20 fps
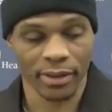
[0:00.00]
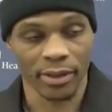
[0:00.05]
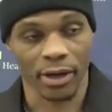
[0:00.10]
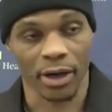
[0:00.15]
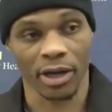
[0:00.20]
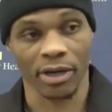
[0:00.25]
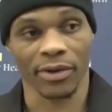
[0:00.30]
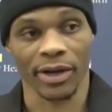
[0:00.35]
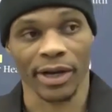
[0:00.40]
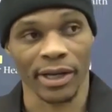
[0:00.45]

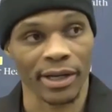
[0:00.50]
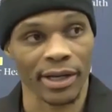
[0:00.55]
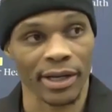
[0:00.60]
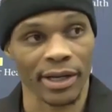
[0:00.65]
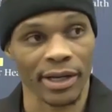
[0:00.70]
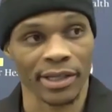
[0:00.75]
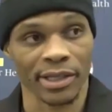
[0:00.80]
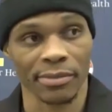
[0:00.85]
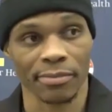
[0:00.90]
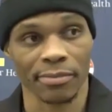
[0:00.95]
all the
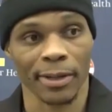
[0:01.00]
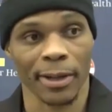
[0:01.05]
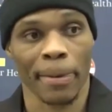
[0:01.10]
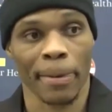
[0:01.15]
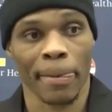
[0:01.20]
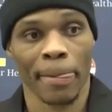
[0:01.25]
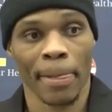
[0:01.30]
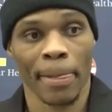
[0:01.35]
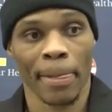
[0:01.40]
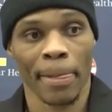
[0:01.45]
recognition, but,
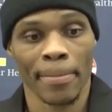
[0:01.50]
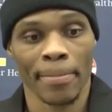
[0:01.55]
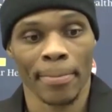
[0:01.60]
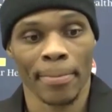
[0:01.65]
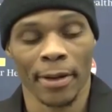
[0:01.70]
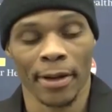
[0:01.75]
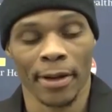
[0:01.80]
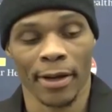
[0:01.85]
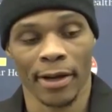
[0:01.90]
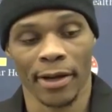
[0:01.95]

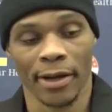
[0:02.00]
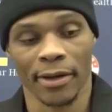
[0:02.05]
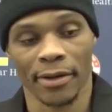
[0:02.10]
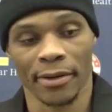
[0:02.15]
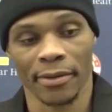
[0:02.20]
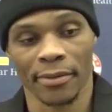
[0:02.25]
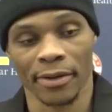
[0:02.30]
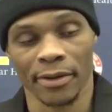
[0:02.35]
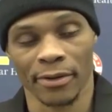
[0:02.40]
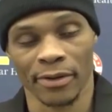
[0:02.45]
you
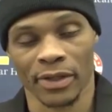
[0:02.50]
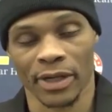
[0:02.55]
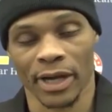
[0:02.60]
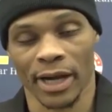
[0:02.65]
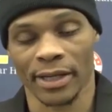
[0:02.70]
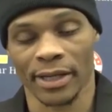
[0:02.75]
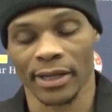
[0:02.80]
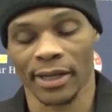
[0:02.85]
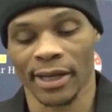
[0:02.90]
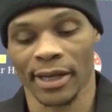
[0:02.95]
know, Sky did
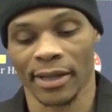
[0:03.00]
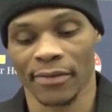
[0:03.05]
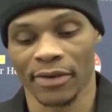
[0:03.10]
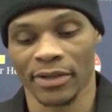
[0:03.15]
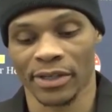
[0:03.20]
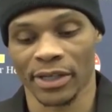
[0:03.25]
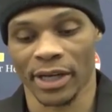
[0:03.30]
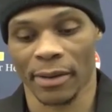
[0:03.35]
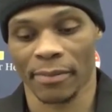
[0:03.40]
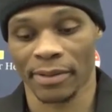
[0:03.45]
a hell of a
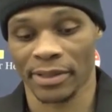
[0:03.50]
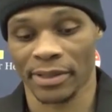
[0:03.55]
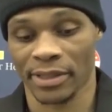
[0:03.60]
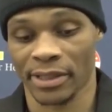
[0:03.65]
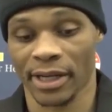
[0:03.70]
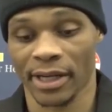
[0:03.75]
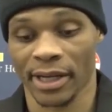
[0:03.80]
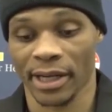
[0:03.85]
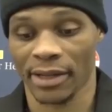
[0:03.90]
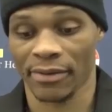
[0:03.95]
job. He's done a
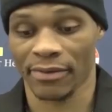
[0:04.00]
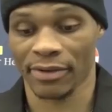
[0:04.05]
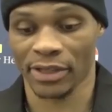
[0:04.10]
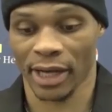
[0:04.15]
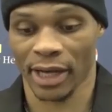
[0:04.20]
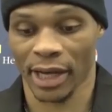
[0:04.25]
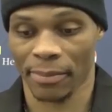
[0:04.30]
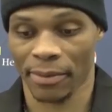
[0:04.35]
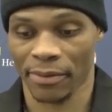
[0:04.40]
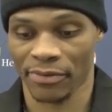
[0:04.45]
hell of a
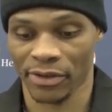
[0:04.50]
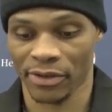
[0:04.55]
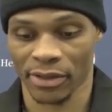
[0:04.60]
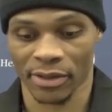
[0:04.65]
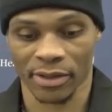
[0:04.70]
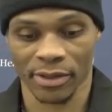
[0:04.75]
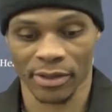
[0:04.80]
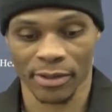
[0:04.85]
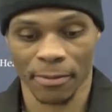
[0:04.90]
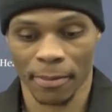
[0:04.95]
job of
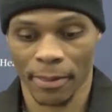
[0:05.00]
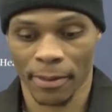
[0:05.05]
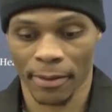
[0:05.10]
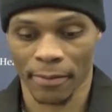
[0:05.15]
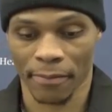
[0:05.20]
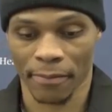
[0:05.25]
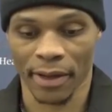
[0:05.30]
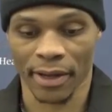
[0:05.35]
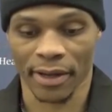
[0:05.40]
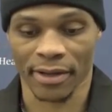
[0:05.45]
just
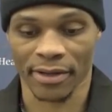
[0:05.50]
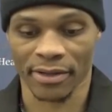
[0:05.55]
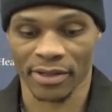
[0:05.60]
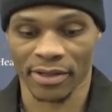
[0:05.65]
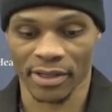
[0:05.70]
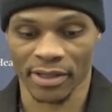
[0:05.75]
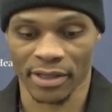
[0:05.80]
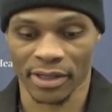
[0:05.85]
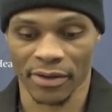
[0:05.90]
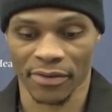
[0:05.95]
being
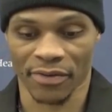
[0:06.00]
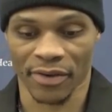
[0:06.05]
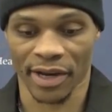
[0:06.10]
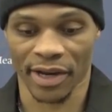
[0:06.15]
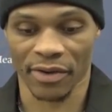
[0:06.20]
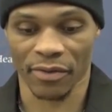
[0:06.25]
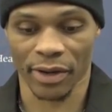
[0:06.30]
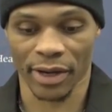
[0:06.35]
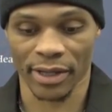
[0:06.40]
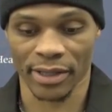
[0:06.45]
consistent and
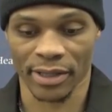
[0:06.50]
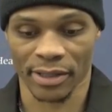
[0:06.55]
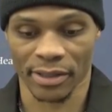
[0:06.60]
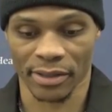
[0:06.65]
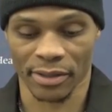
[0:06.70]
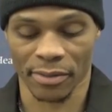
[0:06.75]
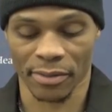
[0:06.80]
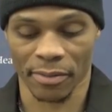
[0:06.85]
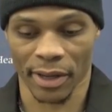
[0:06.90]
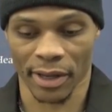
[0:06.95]
finding ways
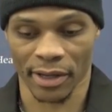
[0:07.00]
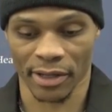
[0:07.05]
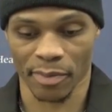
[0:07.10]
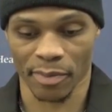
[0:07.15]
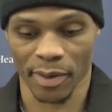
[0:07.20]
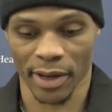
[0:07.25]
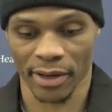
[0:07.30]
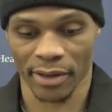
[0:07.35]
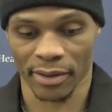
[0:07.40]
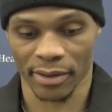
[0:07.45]
to make us
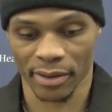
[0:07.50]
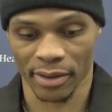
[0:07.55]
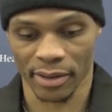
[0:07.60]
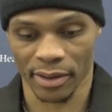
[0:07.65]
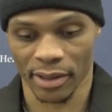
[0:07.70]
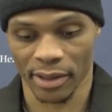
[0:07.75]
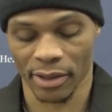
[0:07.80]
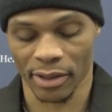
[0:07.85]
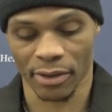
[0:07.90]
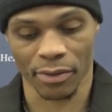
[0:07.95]
better,
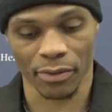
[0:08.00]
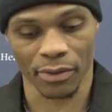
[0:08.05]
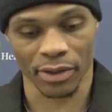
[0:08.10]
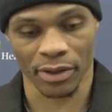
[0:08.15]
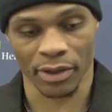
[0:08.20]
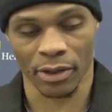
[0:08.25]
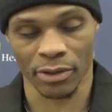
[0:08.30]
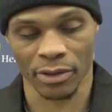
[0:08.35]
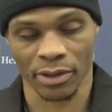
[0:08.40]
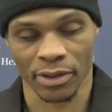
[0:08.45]
along with the
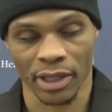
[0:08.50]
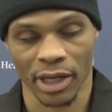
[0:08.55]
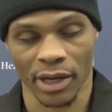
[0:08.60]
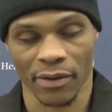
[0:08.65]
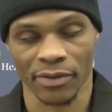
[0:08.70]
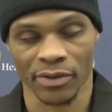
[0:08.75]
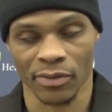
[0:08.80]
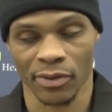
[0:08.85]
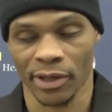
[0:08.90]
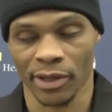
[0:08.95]
coaching staff
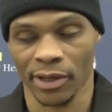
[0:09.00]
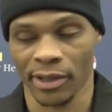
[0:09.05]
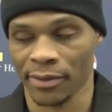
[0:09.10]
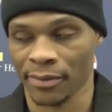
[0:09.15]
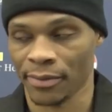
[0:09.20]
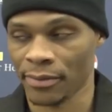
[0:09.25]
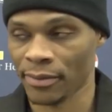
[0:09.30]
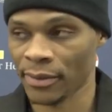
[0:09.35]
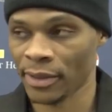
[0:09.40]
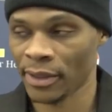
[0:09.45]
as well.
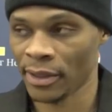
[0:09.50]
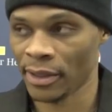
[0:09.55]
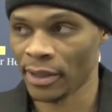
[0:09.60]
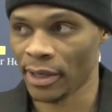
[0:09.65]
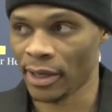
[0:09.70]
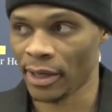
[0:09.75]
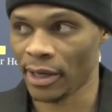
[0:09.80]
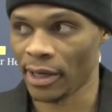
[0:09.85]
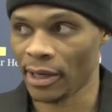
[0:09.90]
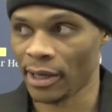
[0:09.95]

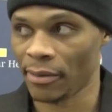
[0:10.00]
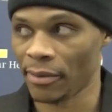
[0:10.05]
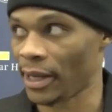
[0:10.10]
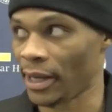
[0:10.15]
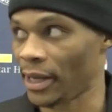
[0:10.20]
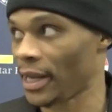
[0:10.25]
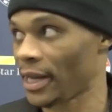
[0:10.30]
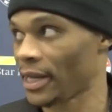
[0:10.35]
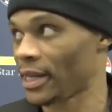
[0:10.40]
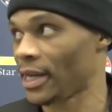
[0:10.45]

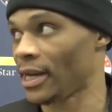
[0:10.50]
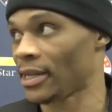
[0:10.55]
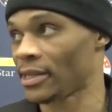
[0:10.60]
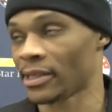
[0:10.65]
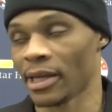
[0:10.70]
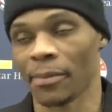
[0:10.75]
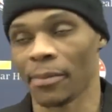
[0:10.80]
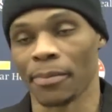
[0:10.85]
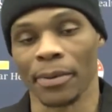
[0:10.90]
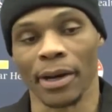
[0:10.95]
A lot of guys
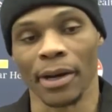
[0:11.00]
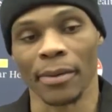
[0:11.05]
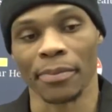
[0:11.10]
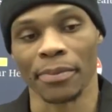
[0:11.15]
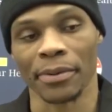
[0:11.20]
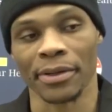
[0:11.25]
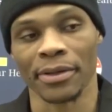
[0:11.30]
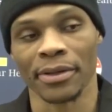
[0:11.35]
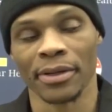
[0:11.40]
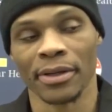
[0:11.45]
step up,
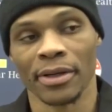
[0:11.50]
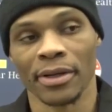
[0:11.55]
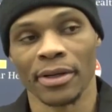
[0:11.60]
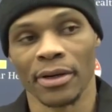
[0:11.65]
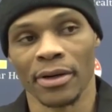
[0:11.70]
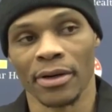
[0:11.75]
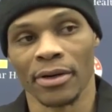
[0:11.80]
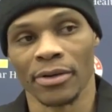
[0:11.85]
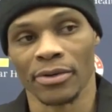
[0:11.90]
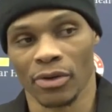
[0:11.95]

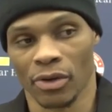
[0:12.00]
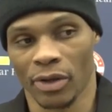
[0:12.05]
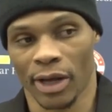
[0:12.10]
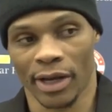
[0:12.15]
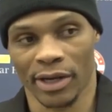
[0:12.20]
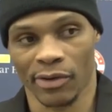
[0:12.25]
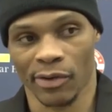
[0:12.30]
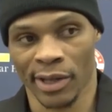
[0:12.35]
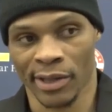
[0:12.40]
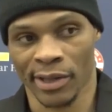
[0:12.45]
a lot
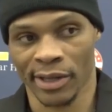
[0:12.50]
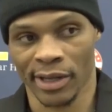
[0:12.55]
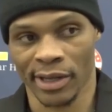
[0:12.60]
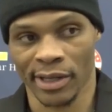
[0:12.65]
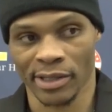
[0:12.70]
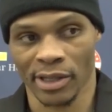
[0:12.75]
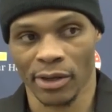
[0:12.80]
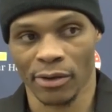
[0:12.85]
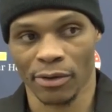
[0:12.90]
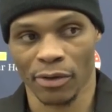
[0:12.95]
of great
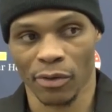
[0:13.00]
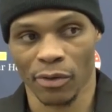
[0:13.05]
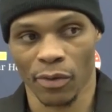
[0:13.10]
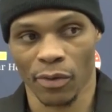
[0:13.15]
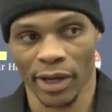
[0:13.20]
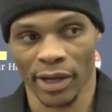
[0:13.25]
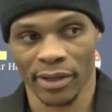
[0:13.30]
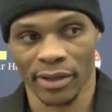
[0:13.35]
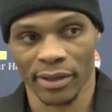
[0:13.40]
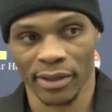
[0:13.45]
things along the
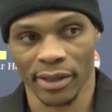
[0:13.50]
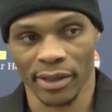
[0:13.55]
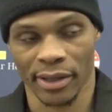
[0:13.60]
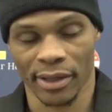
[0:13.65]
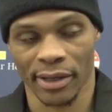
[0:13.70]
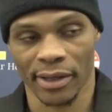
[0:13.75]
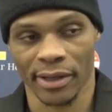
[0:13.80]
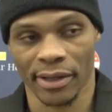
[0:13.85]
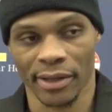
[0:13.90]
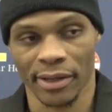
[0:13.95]
way,